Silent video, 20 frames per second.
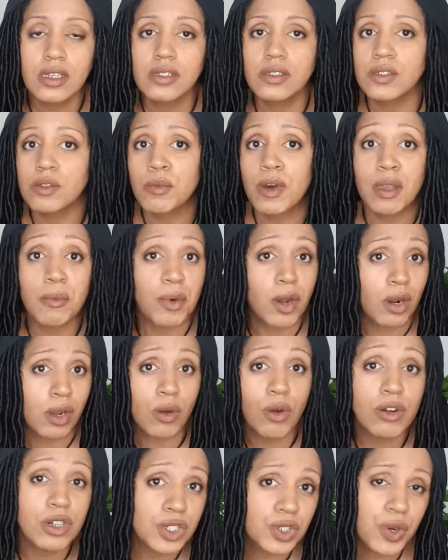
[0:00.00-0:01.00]
do my
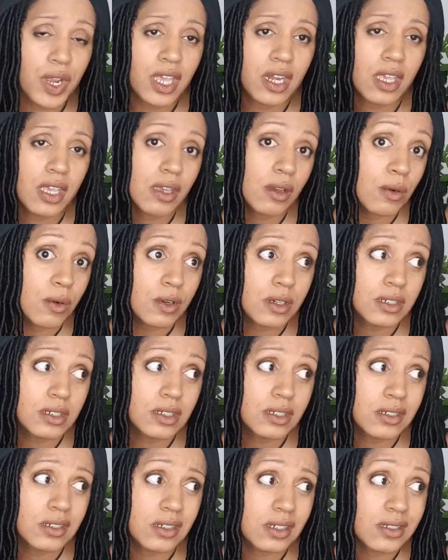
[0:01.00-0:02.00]
parkour training
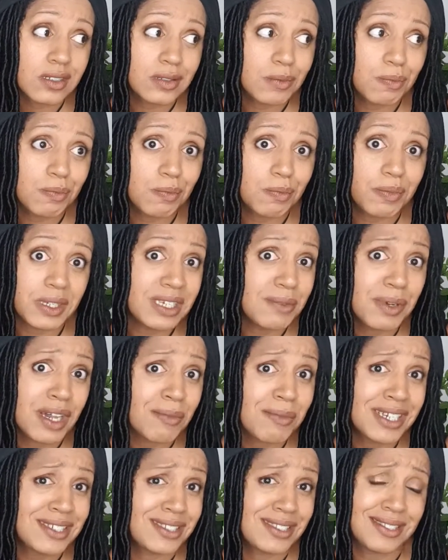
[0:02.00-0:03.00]
or just be by
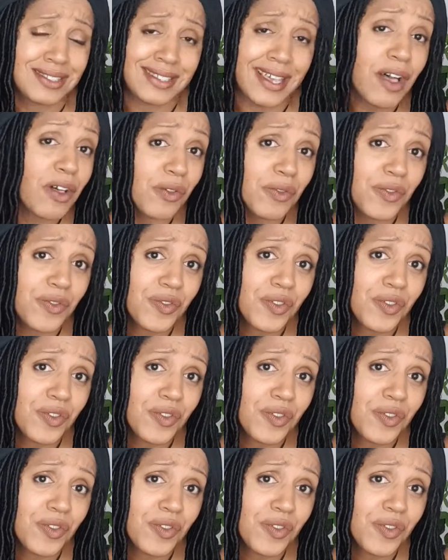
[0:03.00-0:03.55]
myself.